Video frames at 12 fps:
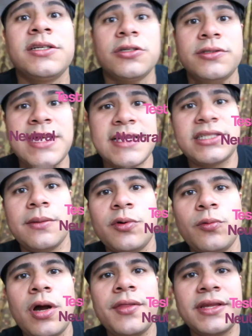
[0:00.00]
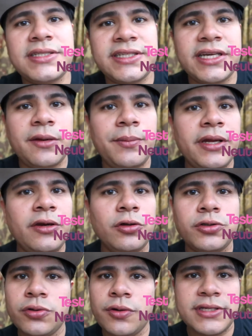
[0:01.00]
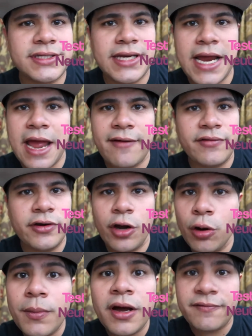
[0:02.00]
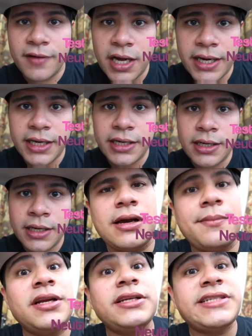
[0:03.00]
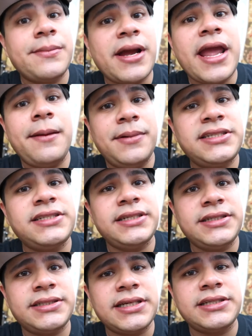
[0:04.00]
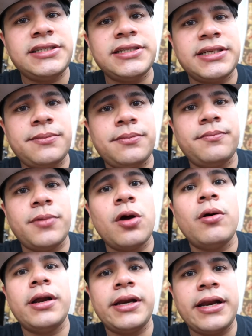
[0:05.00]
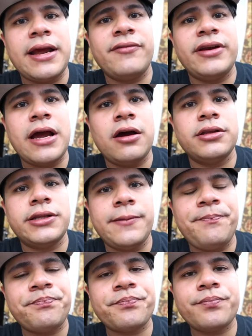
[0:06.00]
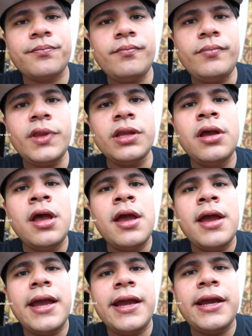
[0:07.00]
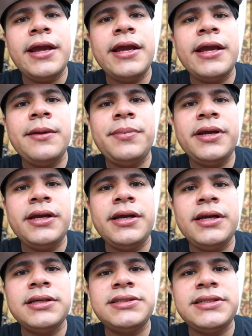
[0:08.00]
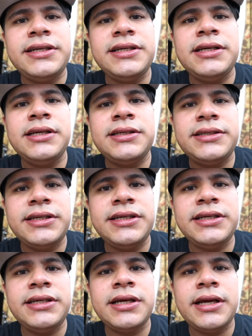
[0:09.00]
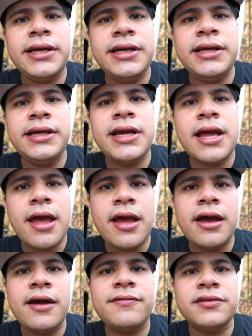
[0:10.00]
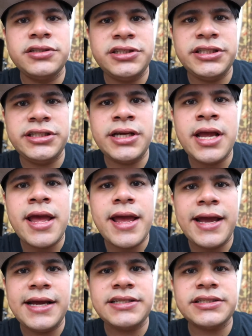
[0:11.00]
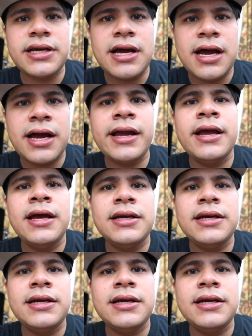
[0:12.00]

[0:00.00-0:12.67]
So test number one, this is gonna be neutral. This is gonna have no muff on it. I'm gonna just say my A B Cs and she's gonna blow on it every now and then. That's what she said. A, B, C, D, E, F, G, H, I.